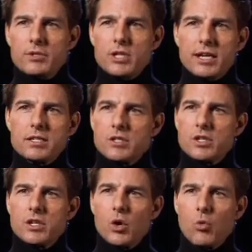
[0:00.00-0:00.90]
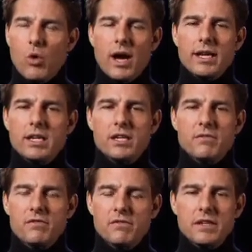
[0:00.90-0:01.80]
Jack doesn't know why he
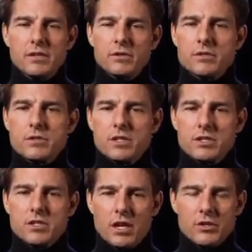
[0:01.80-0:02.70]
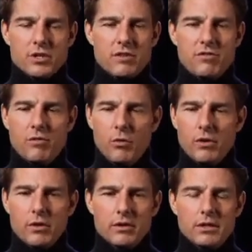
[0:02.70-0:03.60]
feels nostalgic
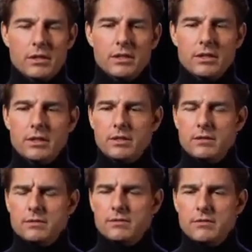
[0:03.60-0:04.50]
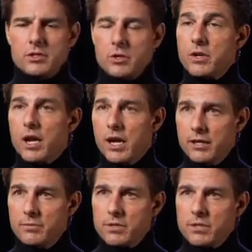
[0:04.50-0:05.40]
for certain
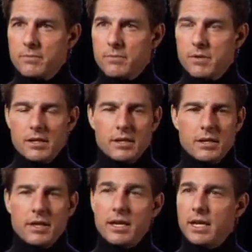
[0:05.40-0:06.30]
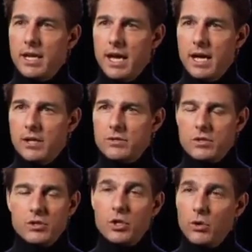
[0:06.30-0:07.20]
items uh, that he
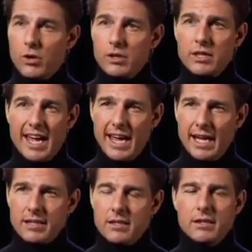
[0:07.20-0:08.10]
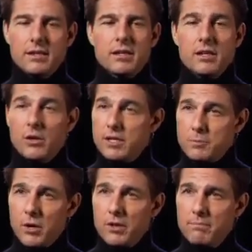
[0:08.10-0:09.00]
has New York, the hat. You know,
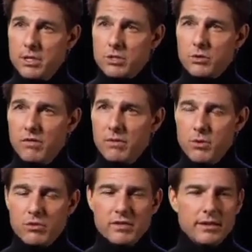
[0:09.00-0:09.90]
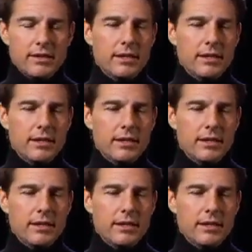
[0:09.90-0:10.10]
that's part of the mystery of the movie.